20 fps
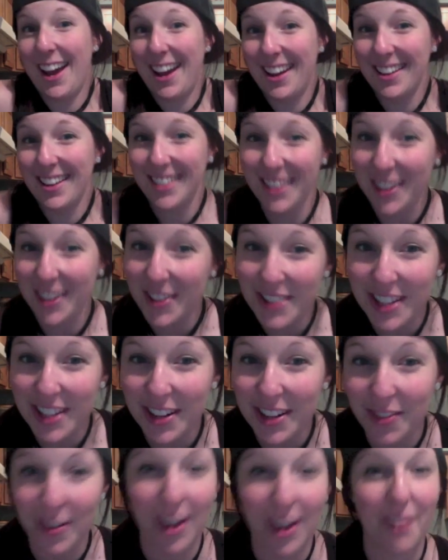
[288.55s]
years
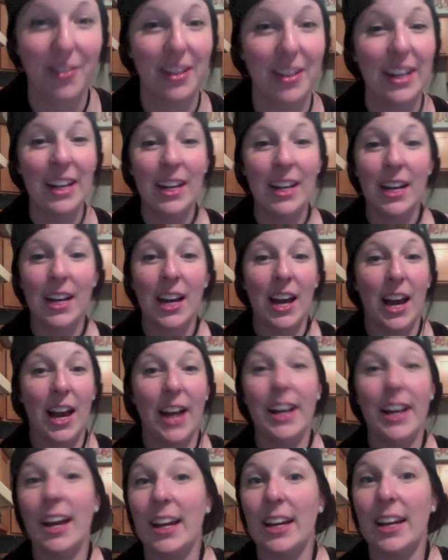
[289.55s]
into recovery.
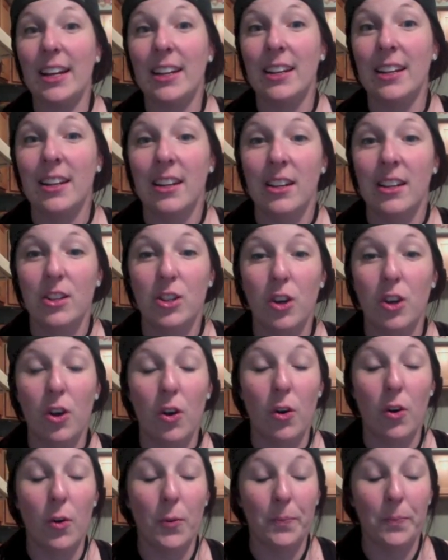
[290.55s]
I get it.
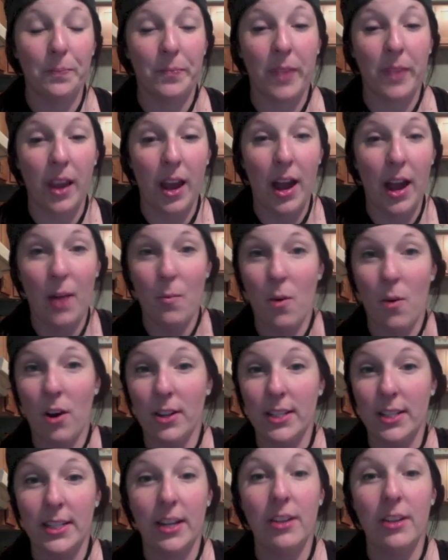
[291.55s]
So I
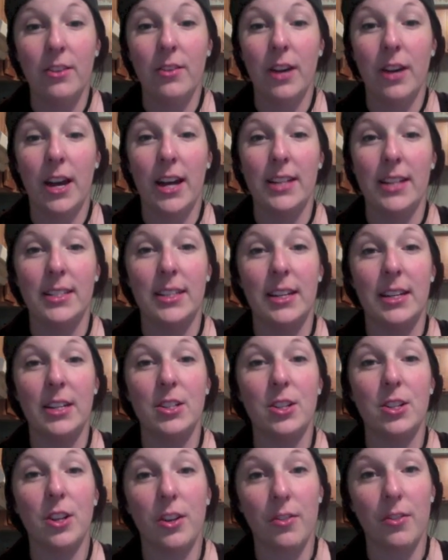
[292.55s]
want to tell you guys that it
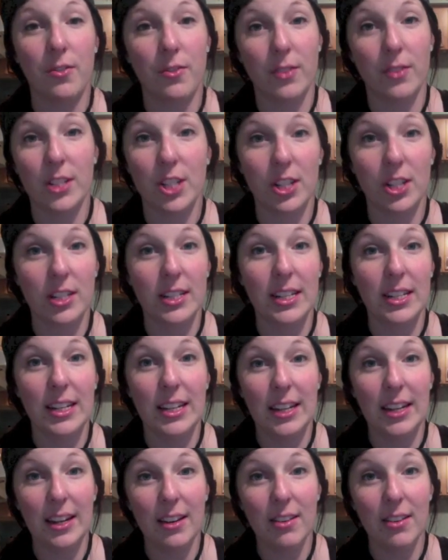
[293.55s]
took just
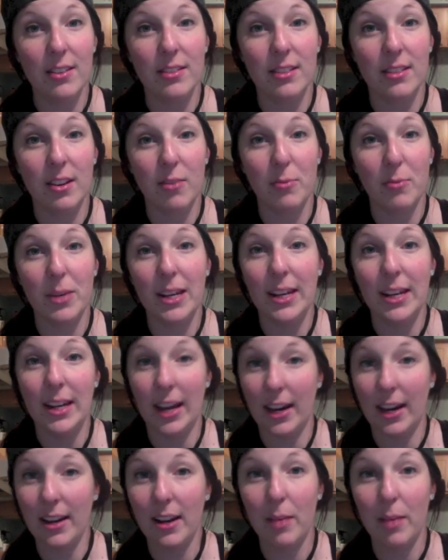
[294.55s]
years of me
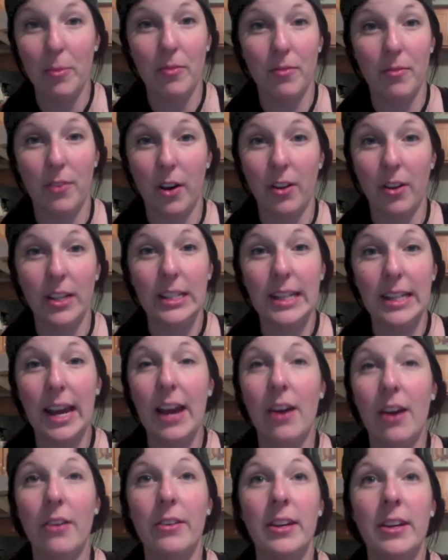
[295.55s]
getting up and falling
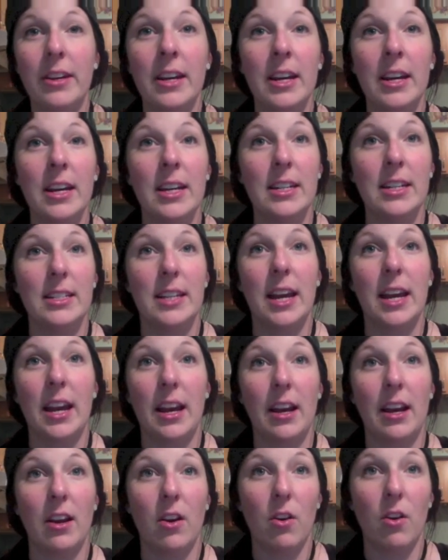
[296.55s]
down,
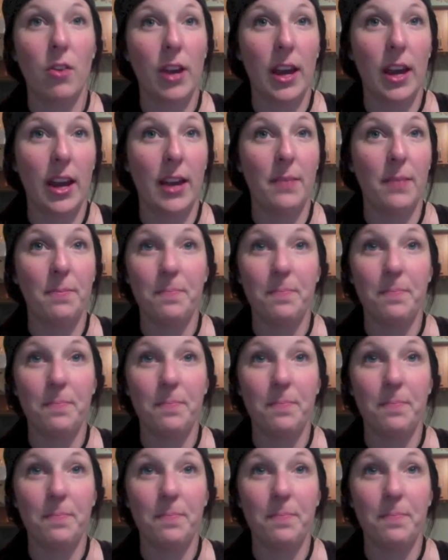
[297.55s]
saying, okay,